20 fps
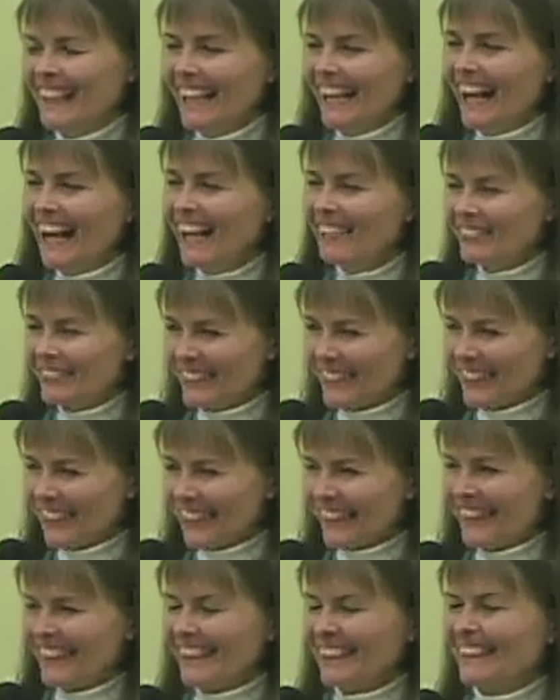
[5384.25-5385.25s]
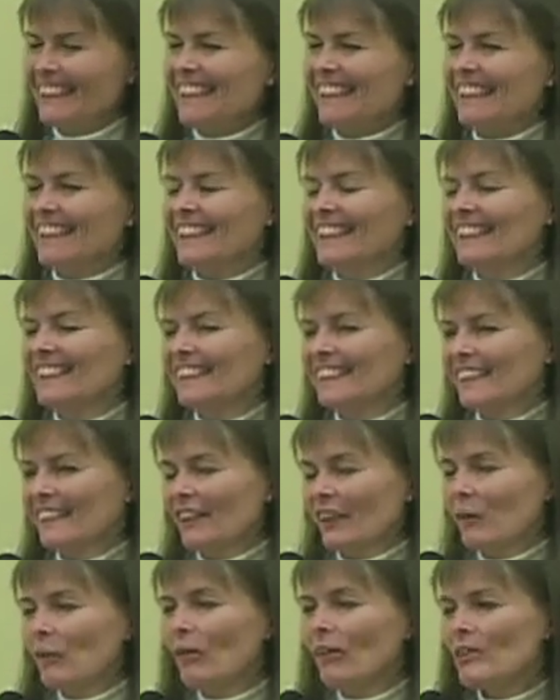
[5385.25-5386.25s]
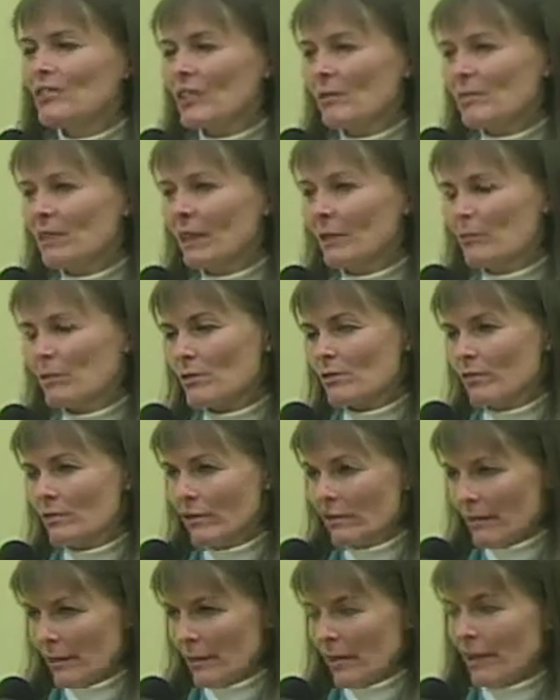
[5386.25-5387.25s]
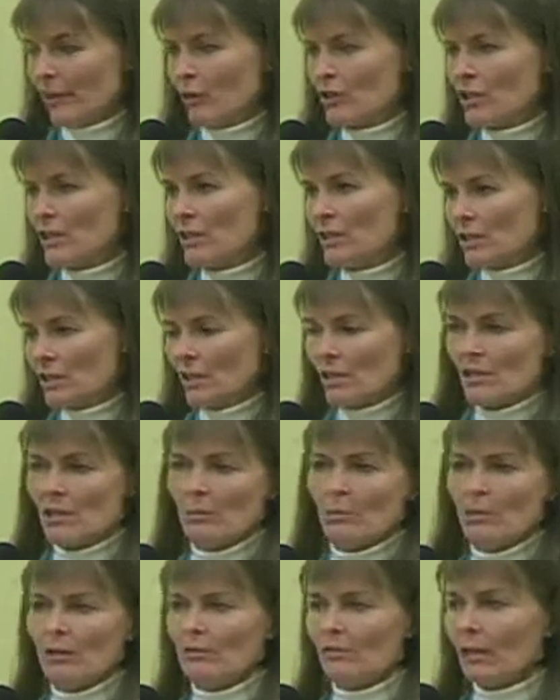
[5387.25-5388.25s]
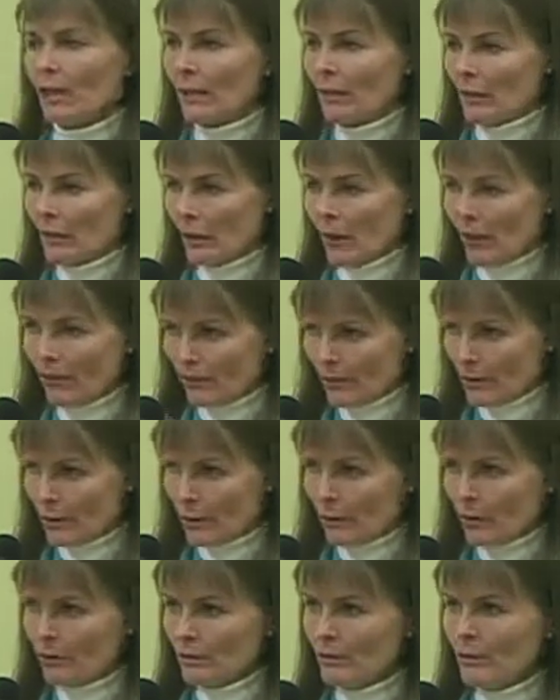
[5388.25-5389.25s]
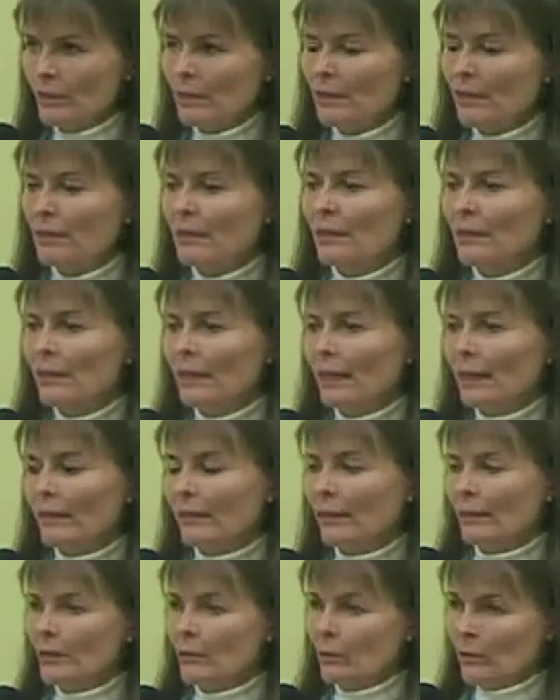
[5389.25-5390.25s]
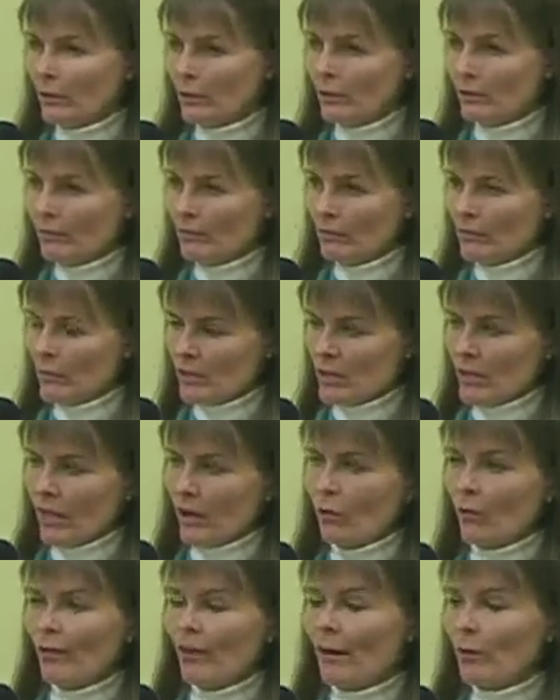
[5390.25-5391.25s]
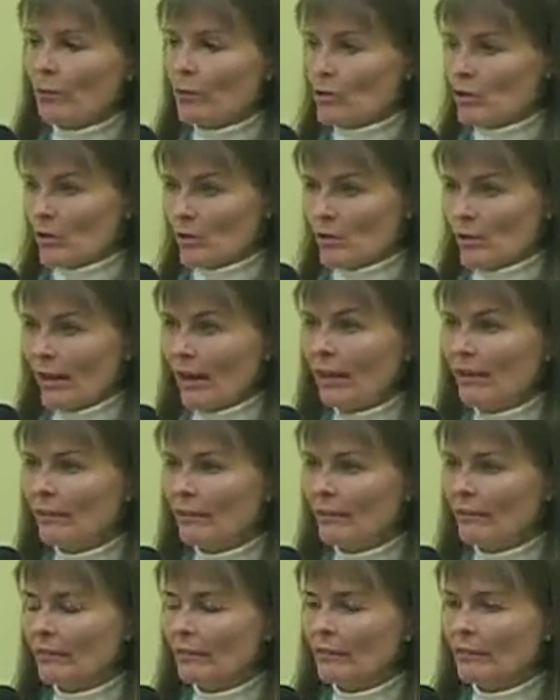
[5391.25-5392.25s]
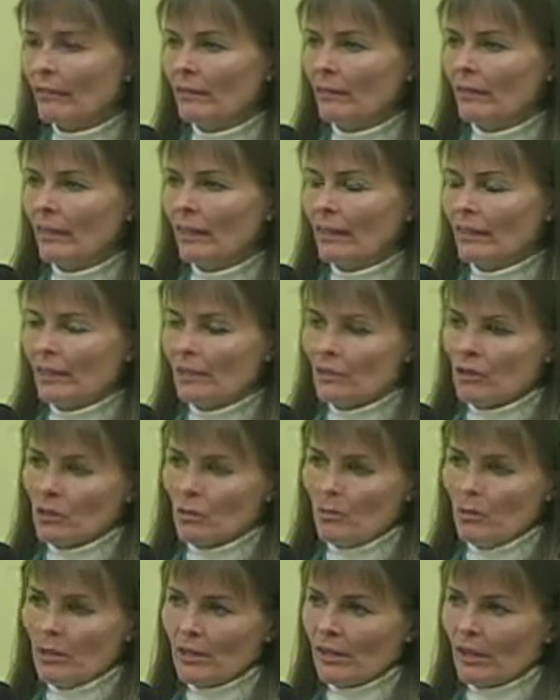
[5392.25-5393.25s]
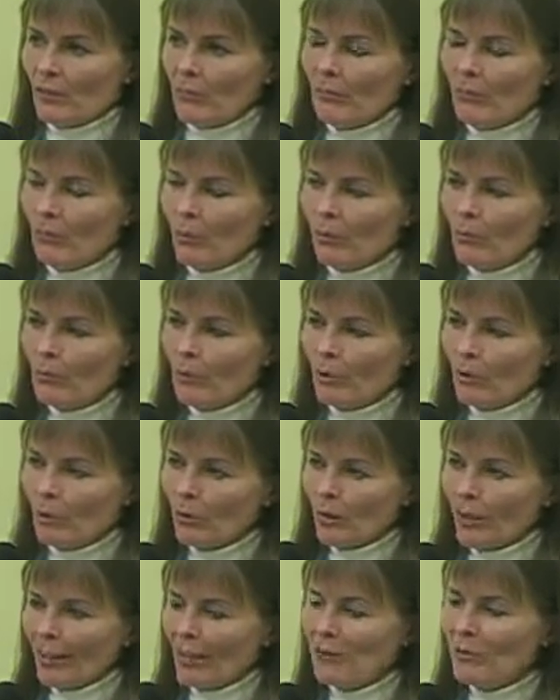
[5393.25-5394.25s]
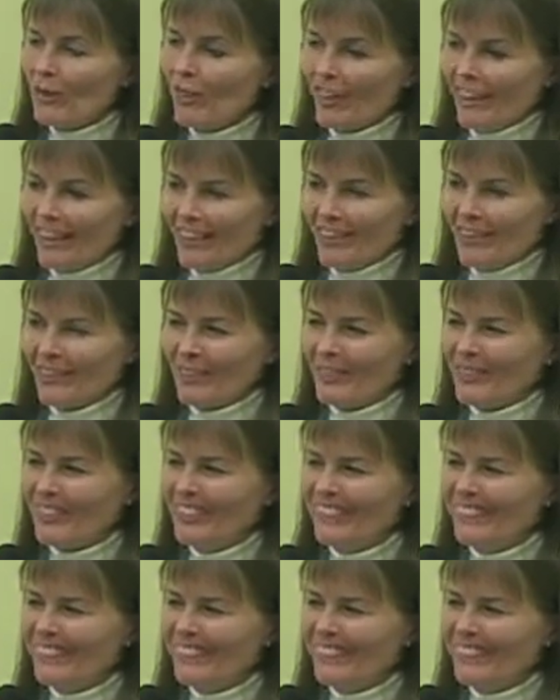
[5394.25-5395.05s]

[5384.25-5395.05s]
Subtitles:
After, yeah. Well, sometimes energy just needs to be fired off, and then you can say, oh, that was just that. And has she become more okay with that, though?